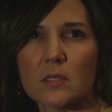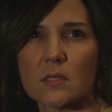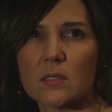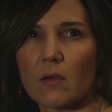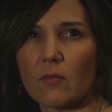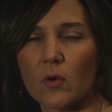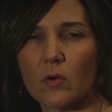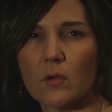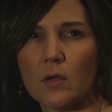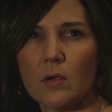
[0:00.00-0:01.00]
to suffer.
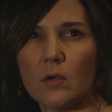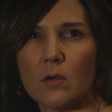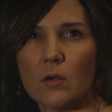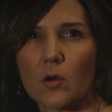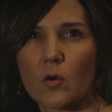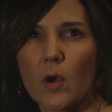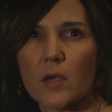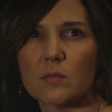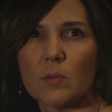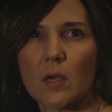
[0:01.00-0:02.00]
Her
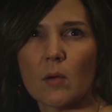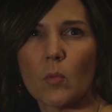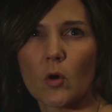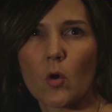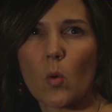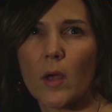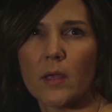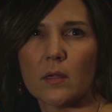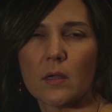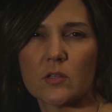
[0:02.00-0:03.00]
cries become more
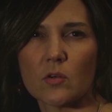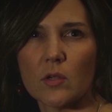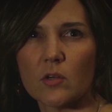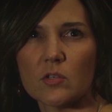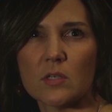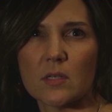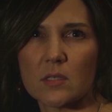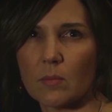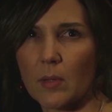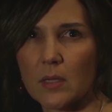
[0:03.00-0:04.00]
quiet as her energy
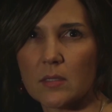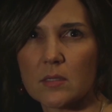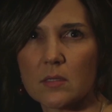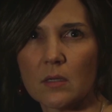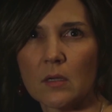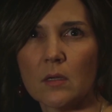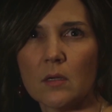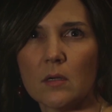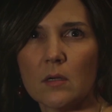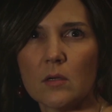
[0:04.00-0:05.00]
dissipates.
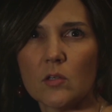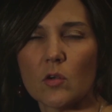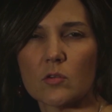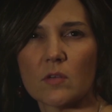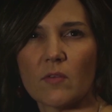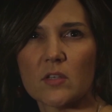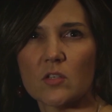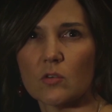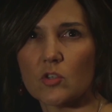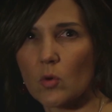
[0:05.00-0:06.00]
Yosef has
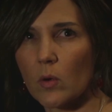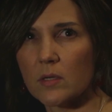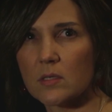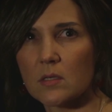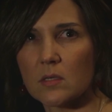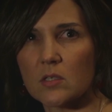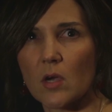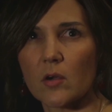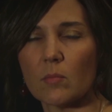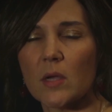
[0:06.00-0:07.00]
no choice. His
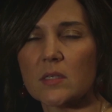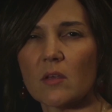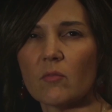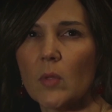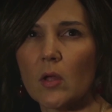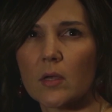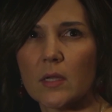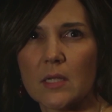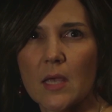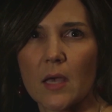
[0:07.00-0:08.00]
daughter must have milk
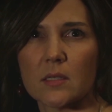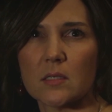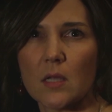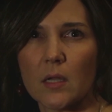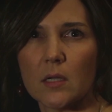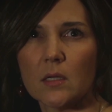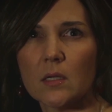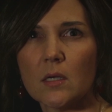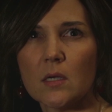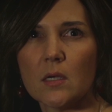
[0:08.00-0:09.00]
and he has none.
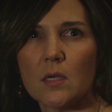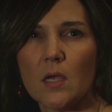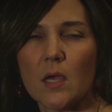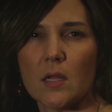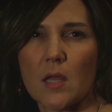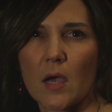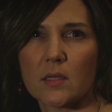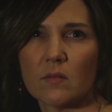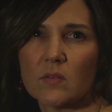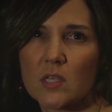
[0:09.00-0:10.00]
In an
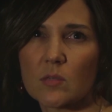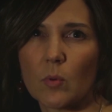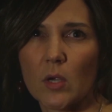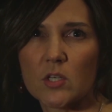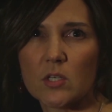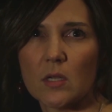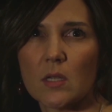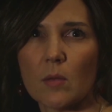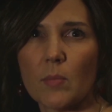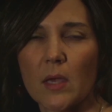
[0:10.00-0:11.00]
act of desperation,
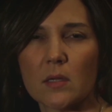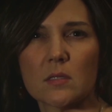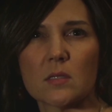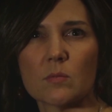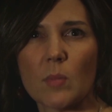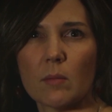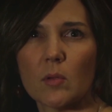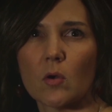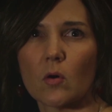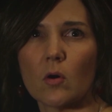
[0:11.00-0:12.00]
he abandons his
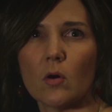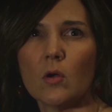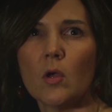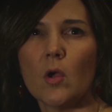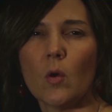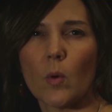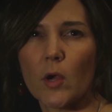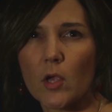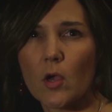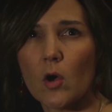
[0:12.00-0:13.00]
baby girl where
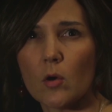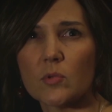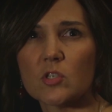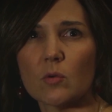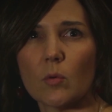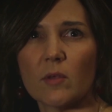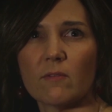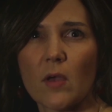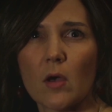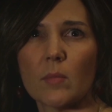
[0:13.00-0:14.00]
he hopes she will
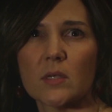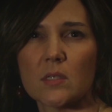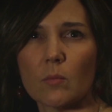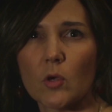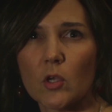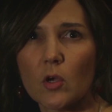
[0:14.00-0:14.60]
be found by someone